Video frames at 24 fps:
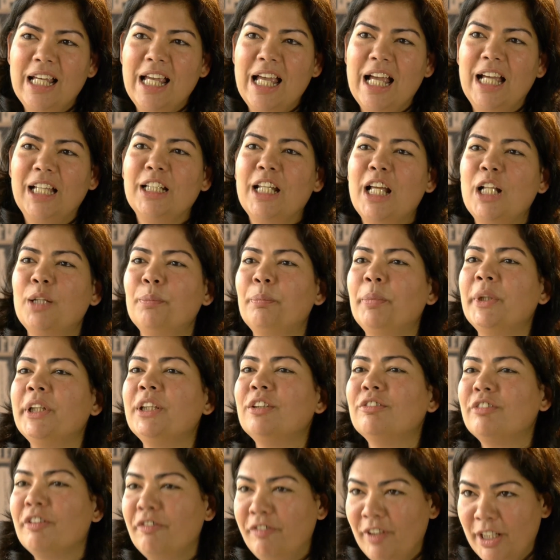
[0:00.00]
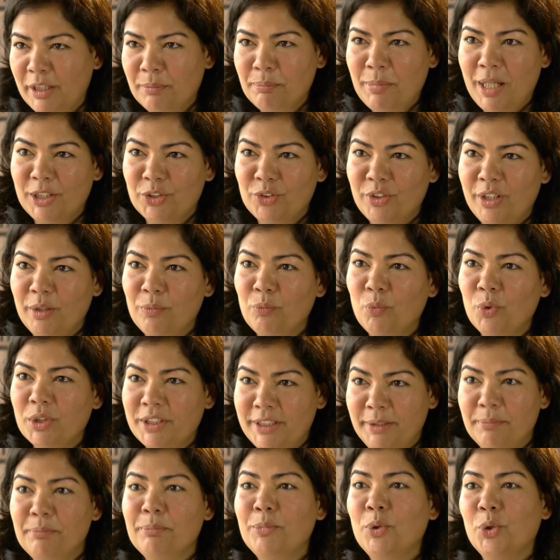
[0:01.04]
and helping reflect back to them what's
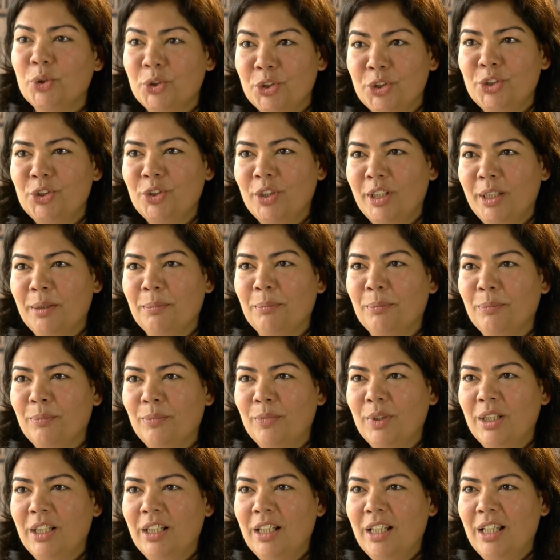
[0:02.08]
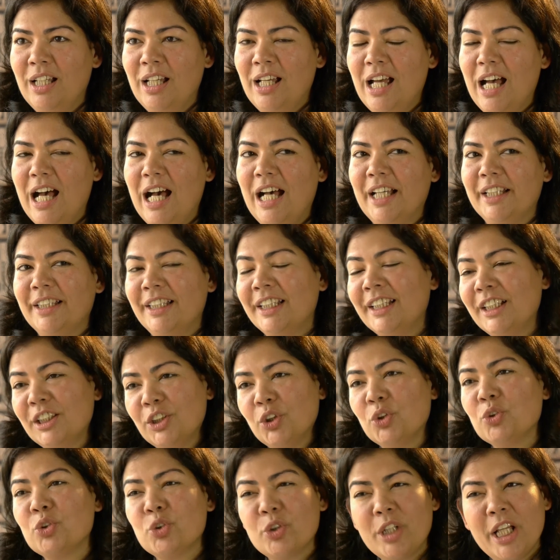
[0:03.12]
important to them. I think it
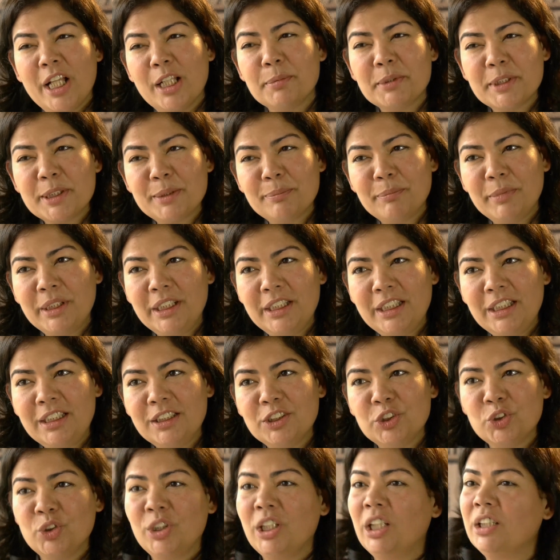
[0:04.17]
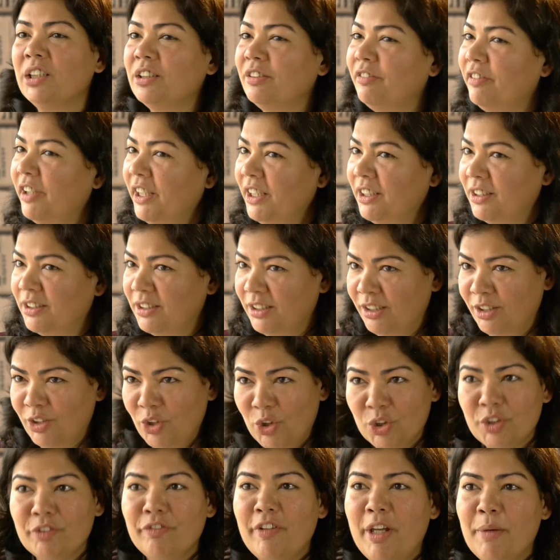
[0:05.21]
also helps me to cultivate a
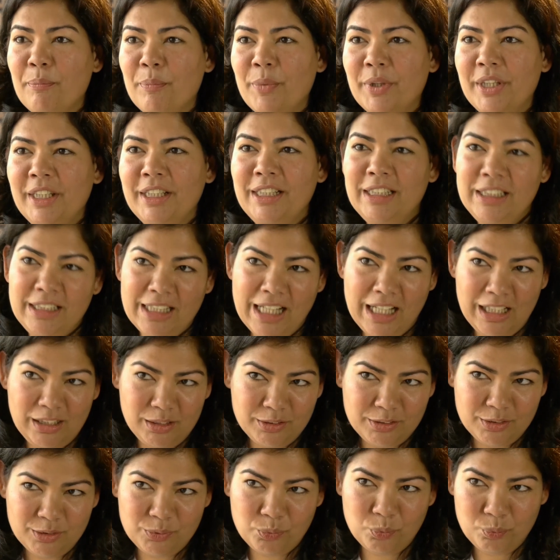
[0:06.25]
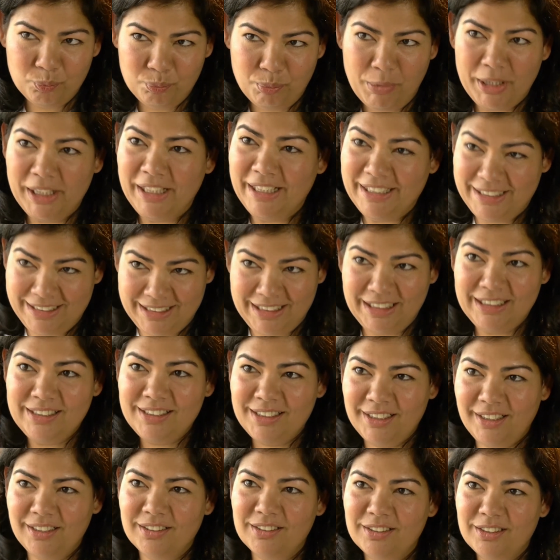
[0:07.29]
lot of empathy and my listening
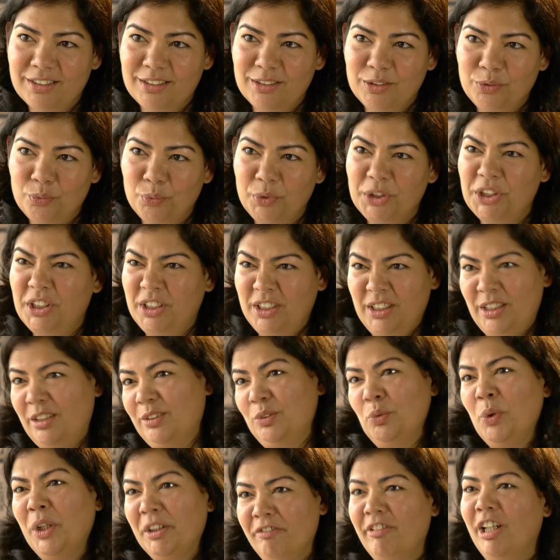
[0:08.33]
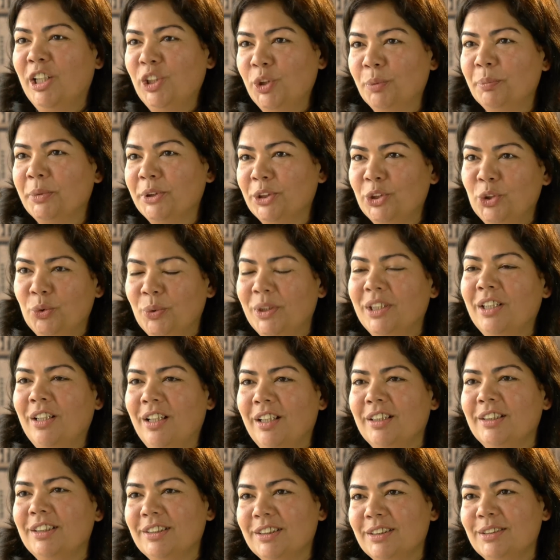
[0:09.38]
skills, which is quite valuable to a
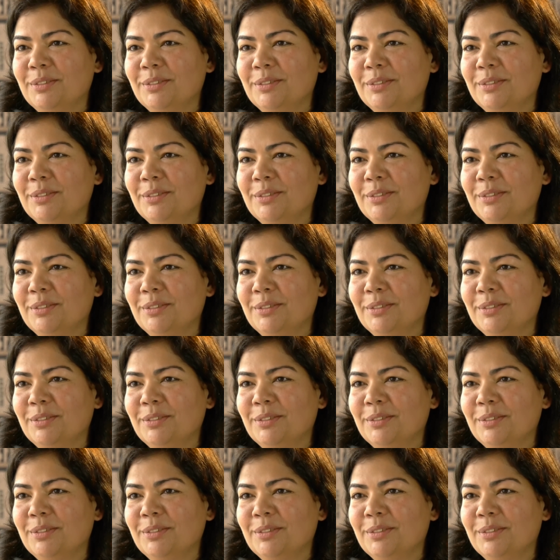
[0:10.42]
client.